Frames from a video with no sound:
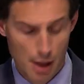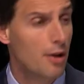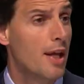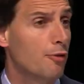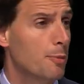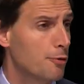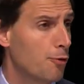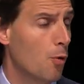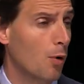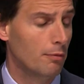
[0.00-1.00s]
Never
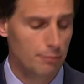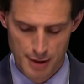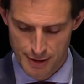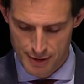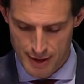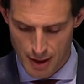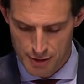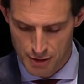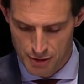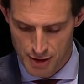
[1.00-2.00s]
before did the
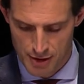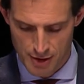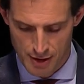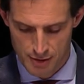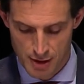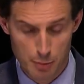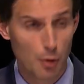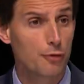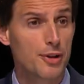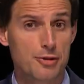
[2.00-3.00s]
ICC send a team
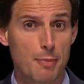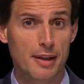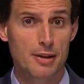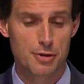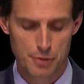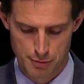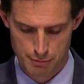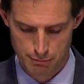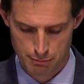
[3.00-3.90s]
of this magnitude.